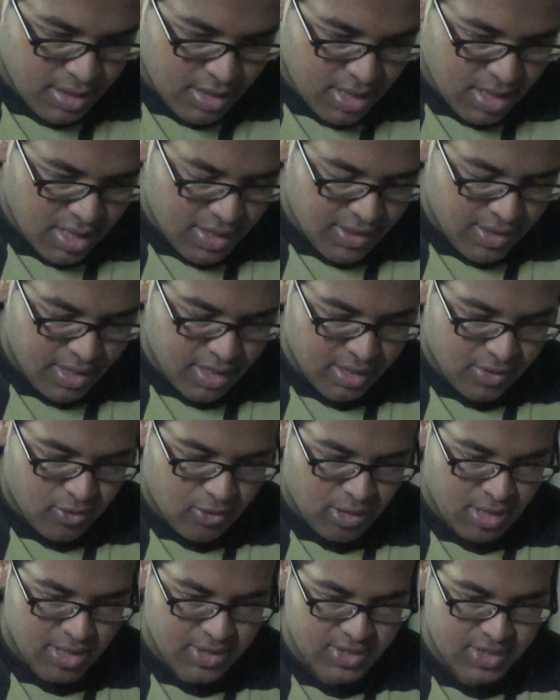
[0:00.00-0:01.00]
And then
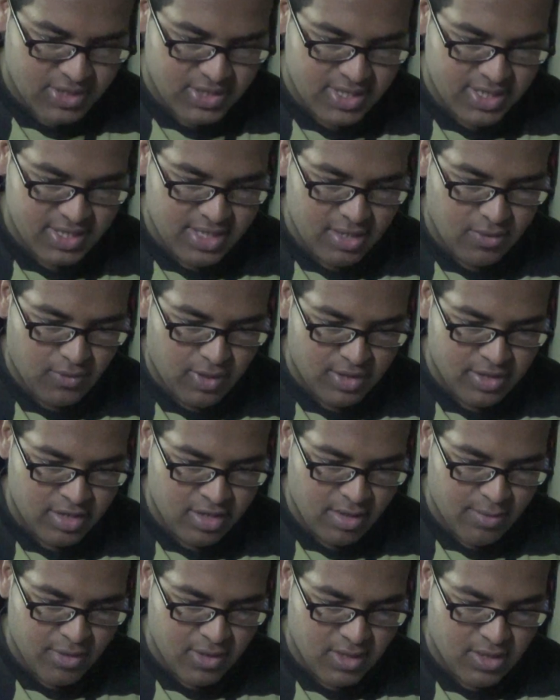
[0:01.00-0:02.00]
Koala said that, well, the
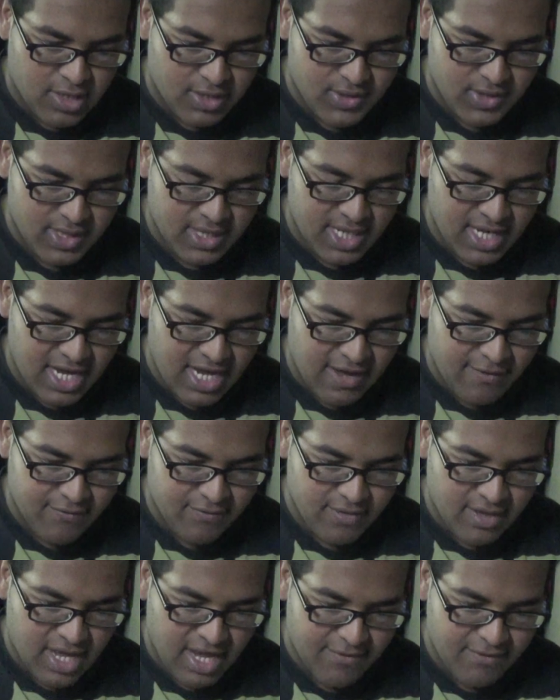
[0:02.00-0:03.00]
number of countries that
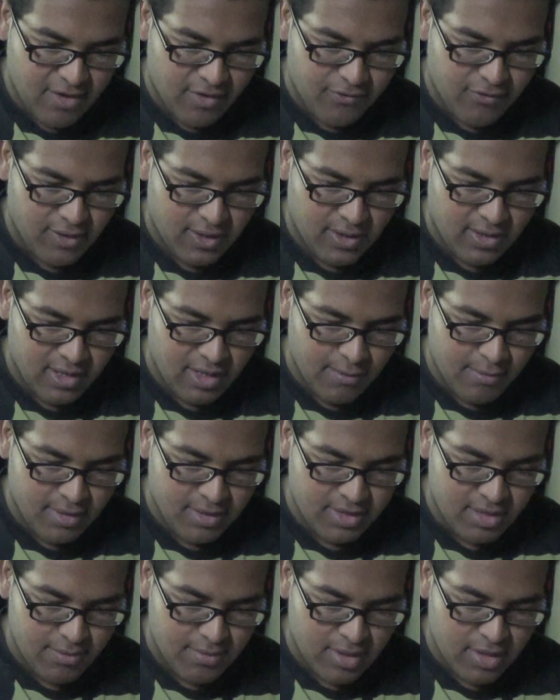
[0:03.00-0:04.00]
have are fairly
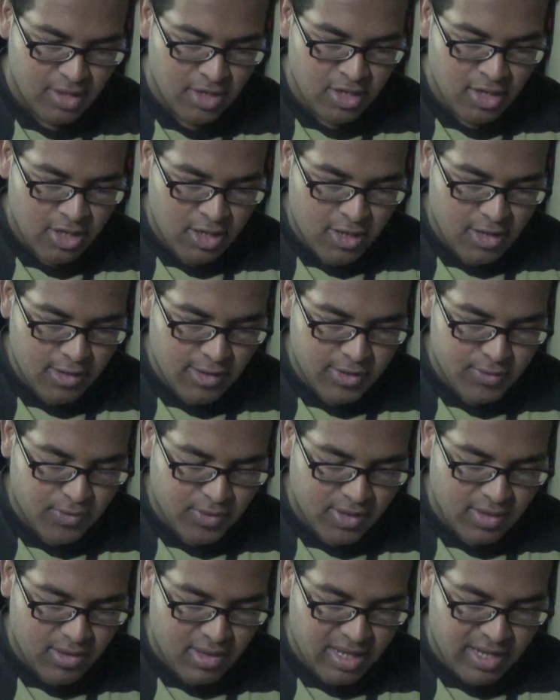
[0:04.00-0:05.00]
limited, but we
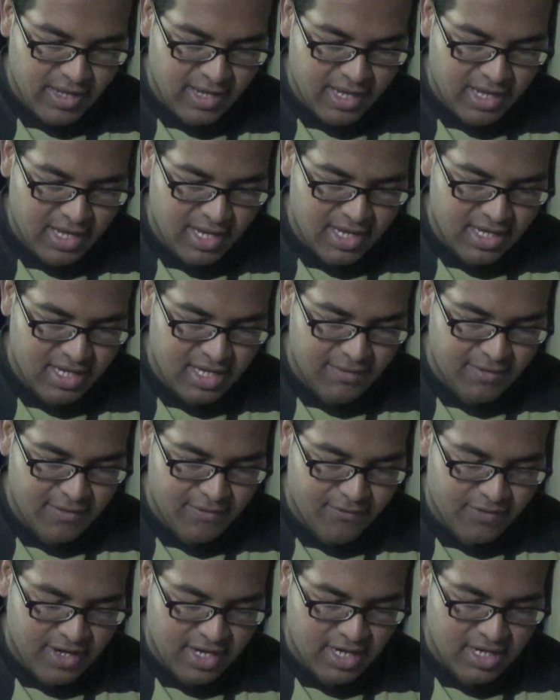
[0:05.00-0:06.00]
could even
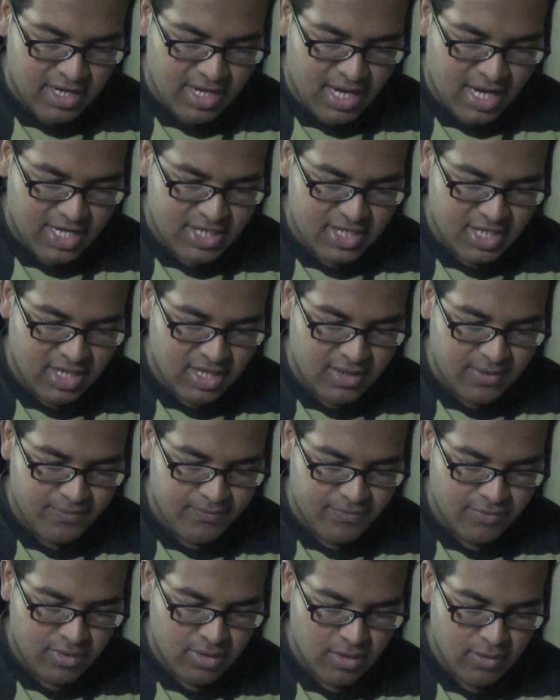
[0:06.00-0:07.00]
find actually.
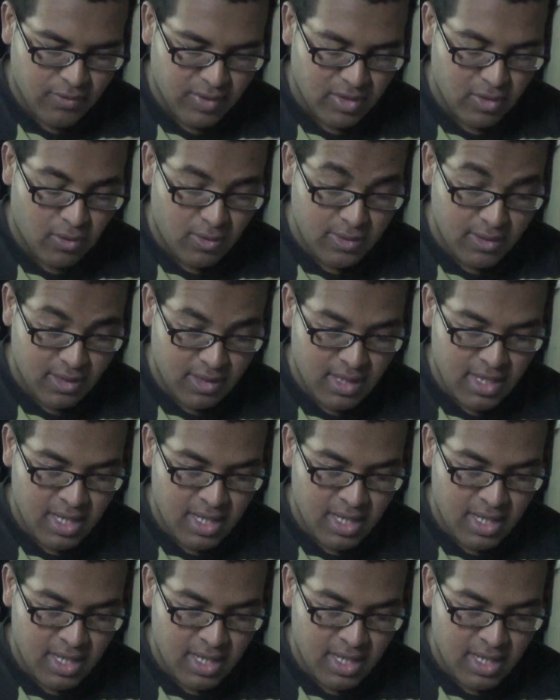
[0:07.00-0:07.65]
God